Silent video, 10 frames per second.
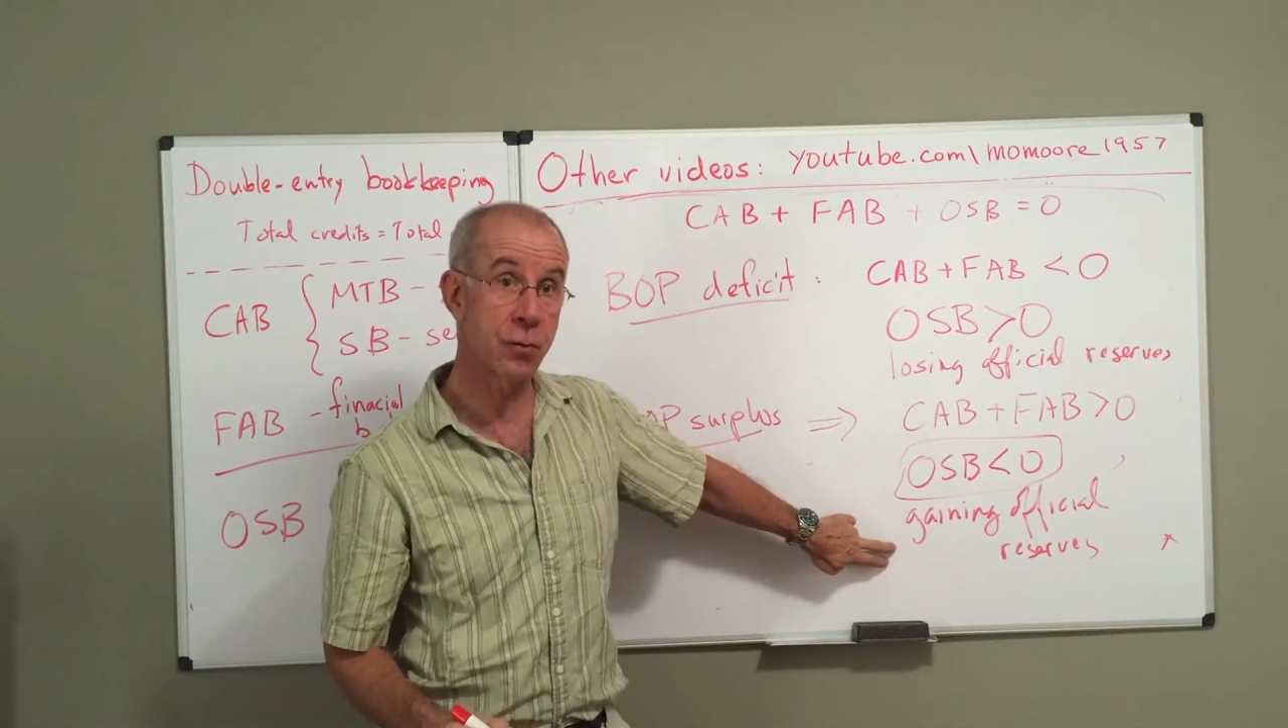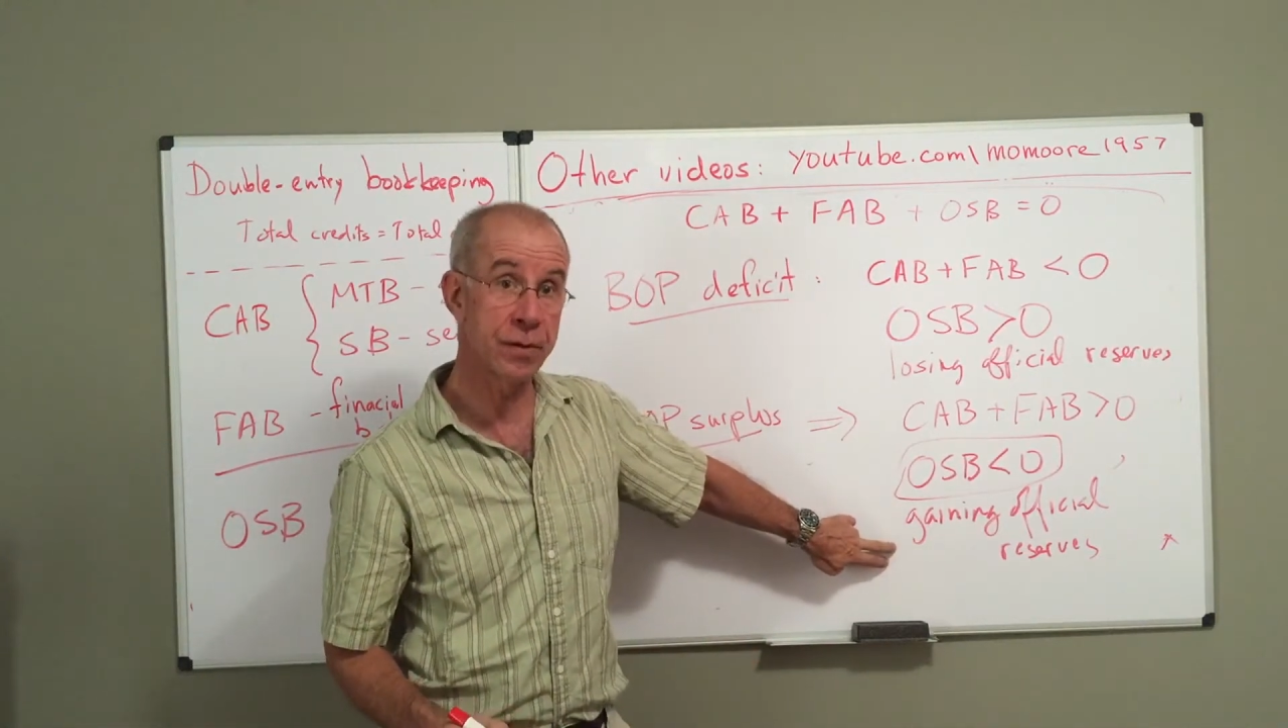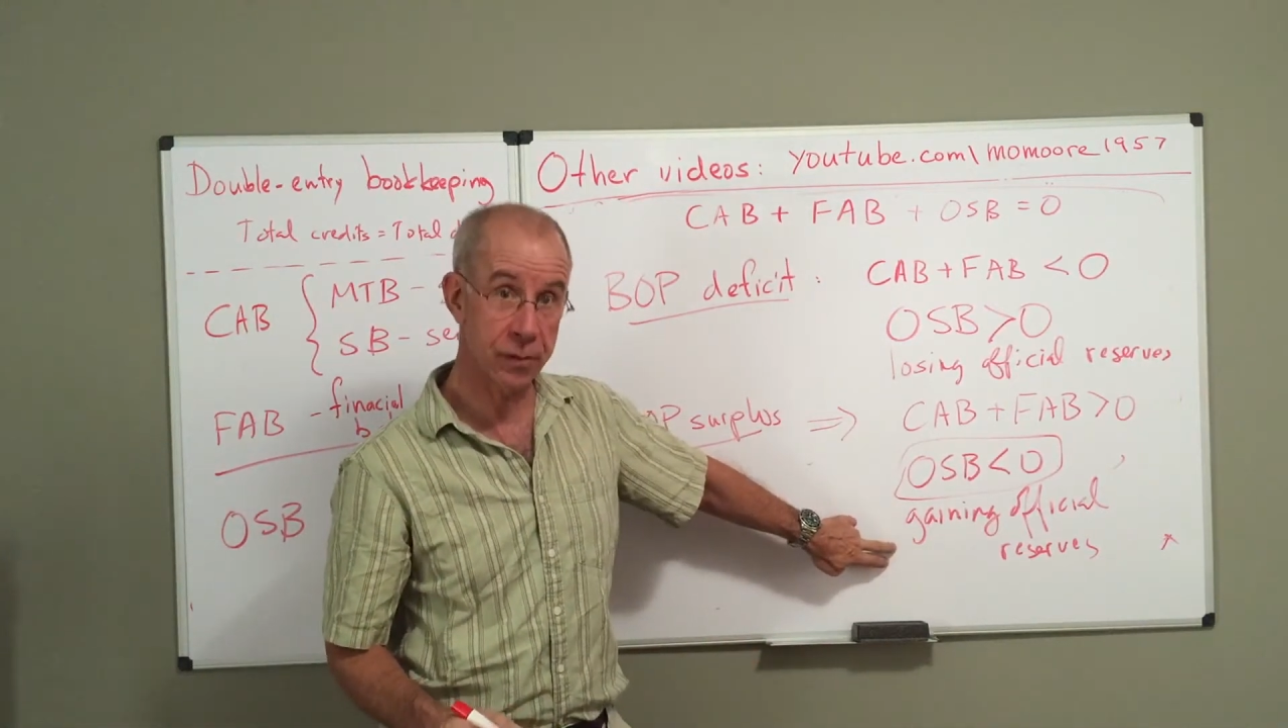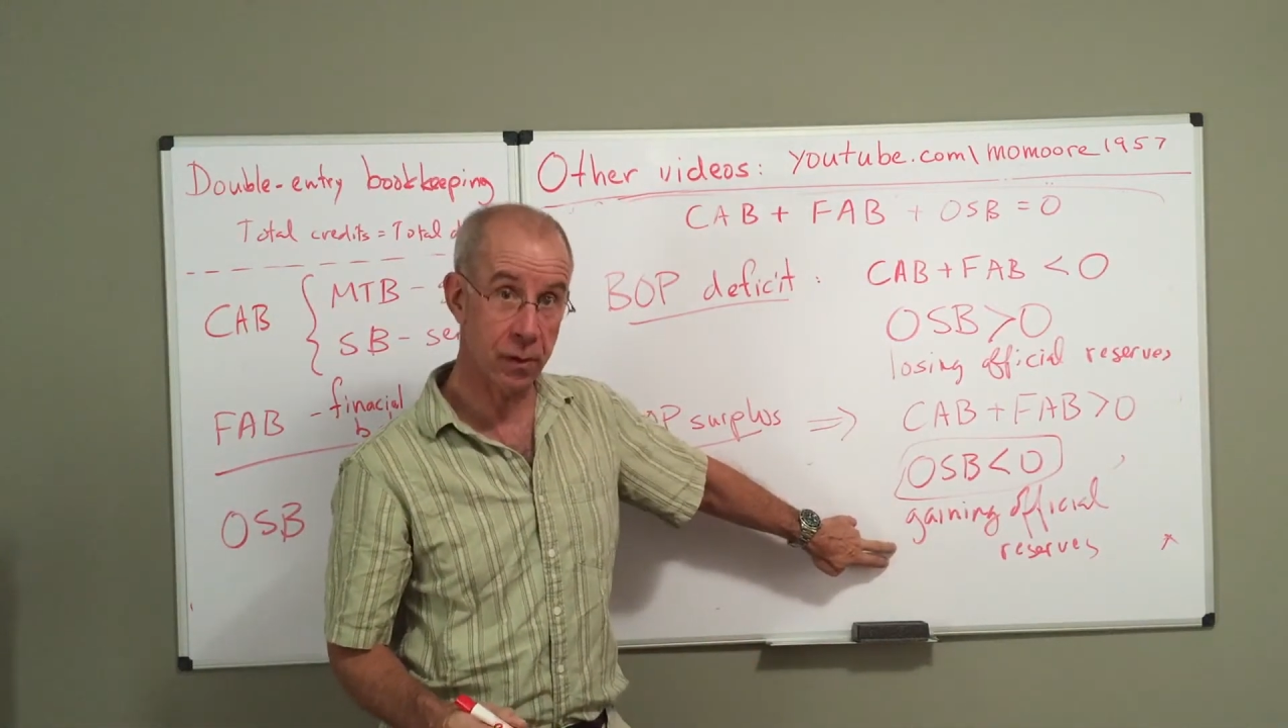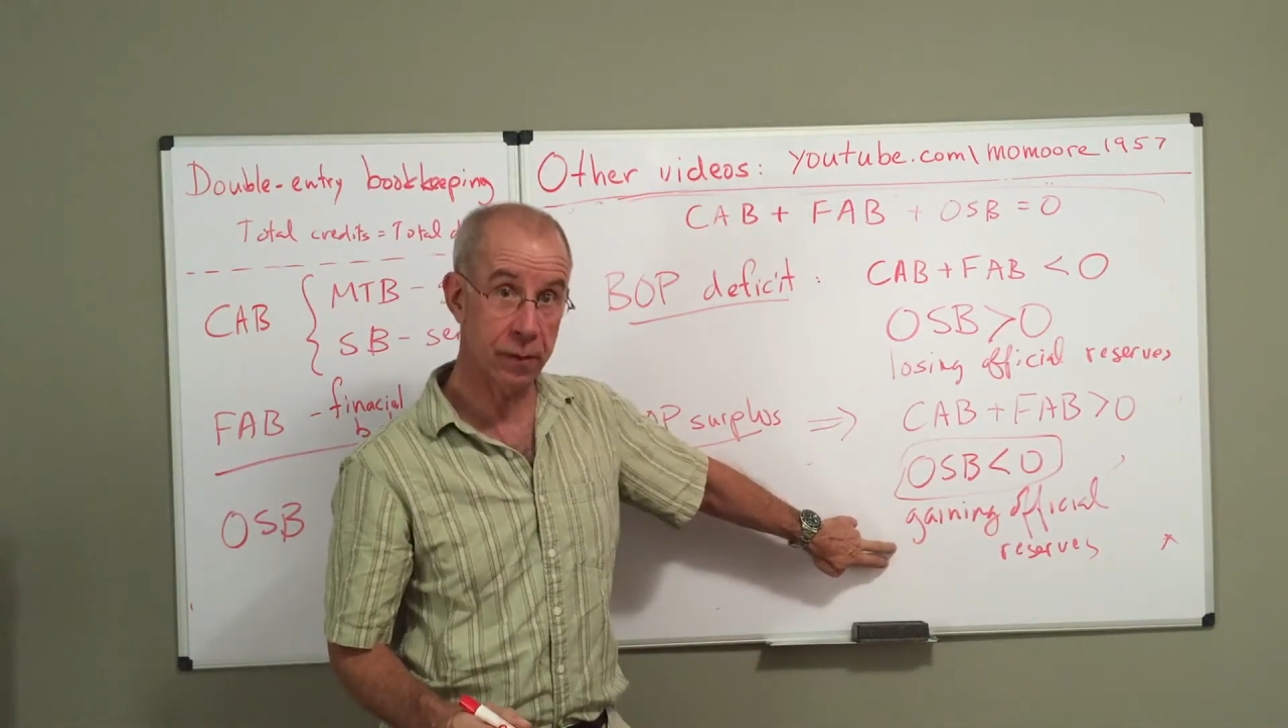
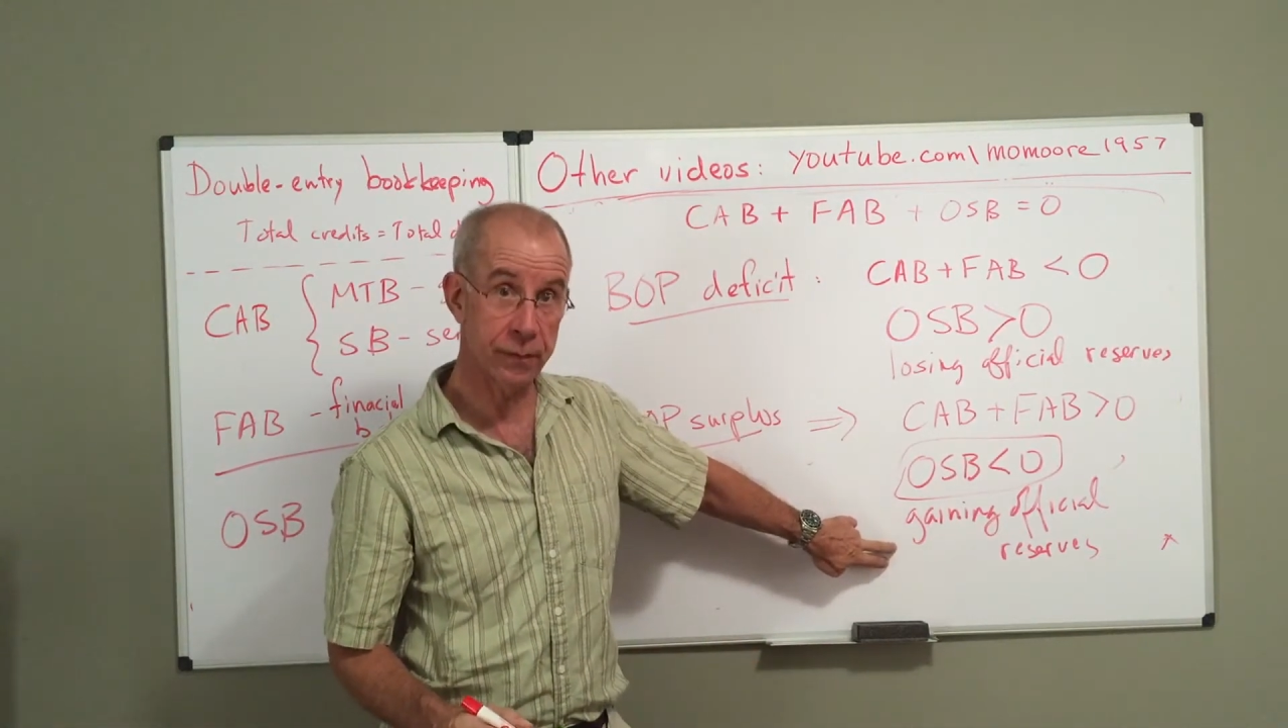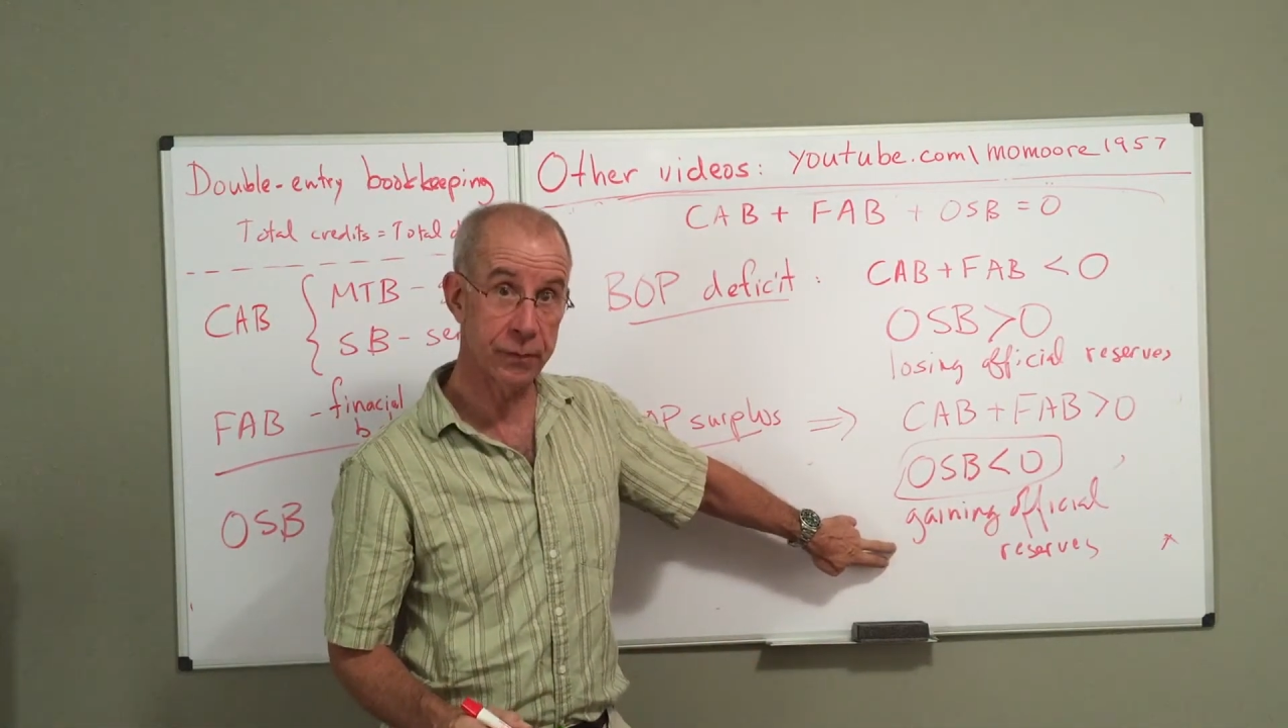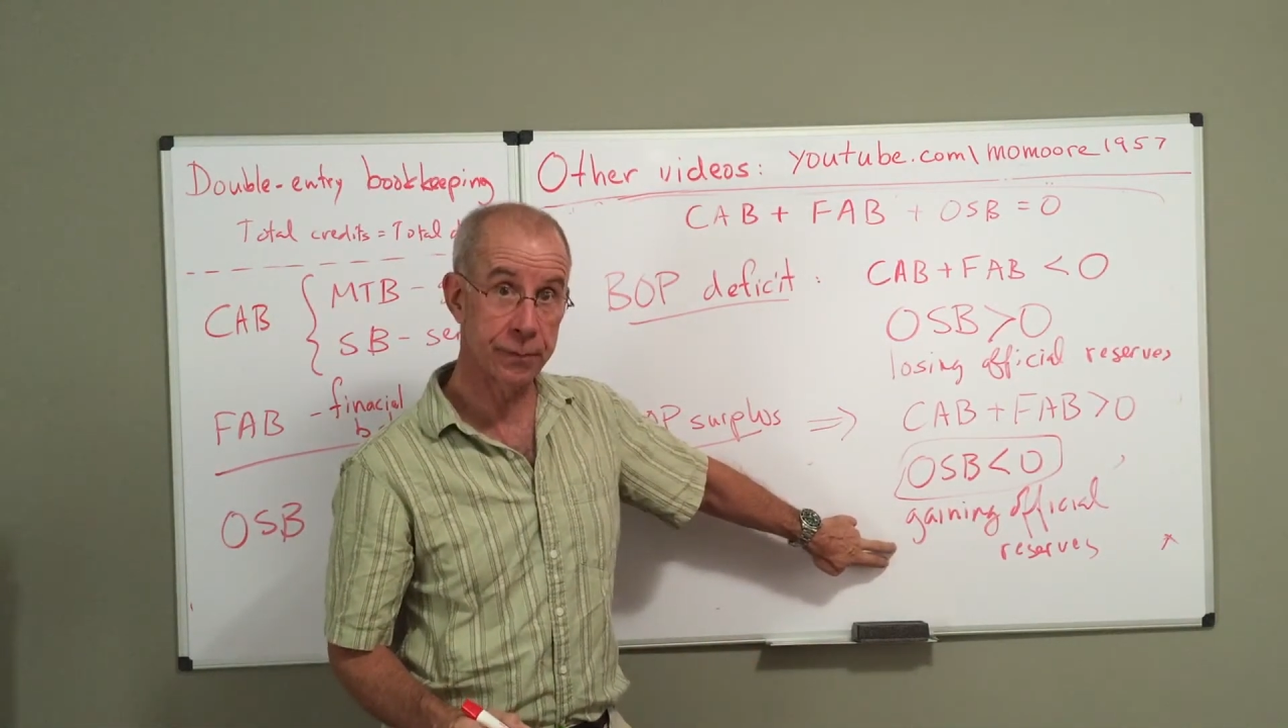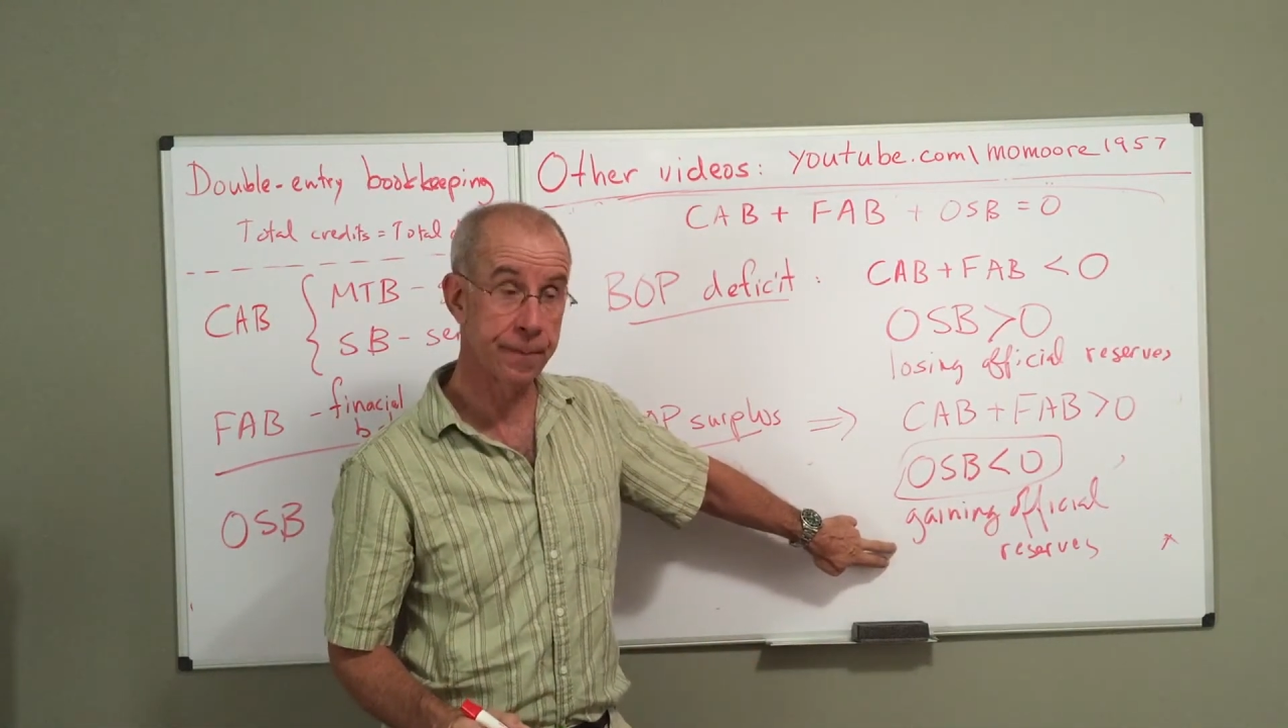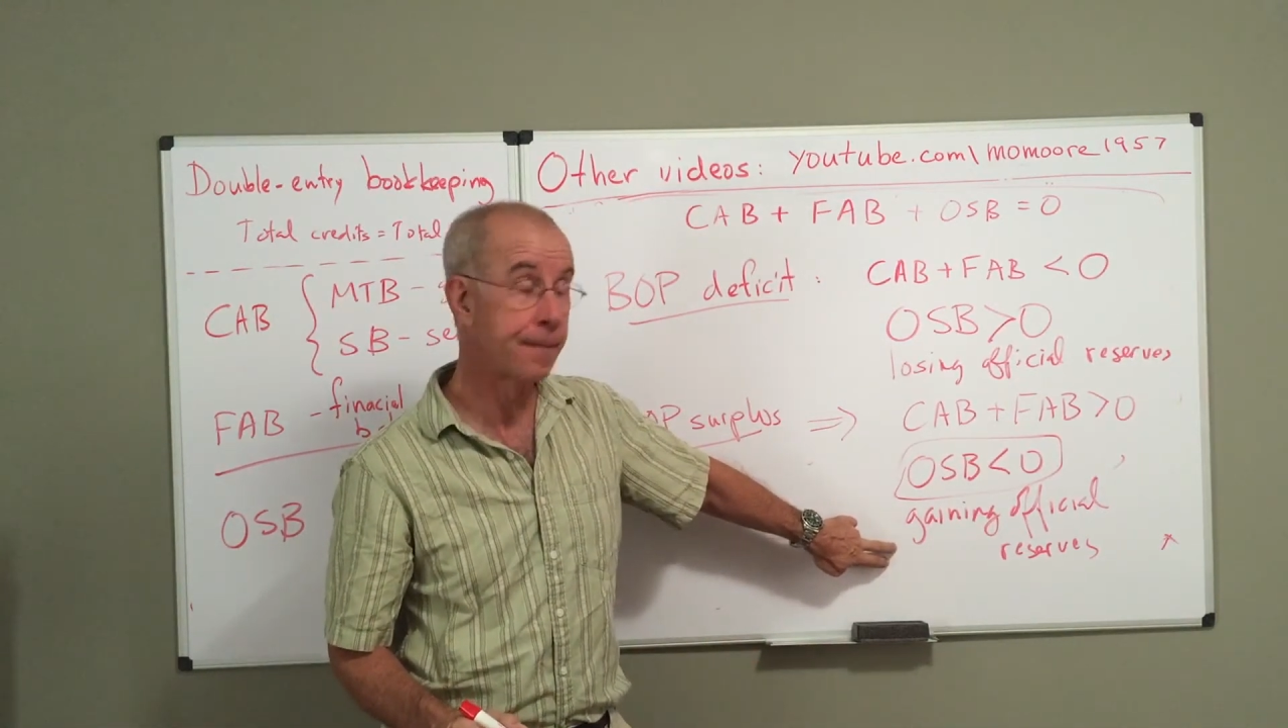reserves.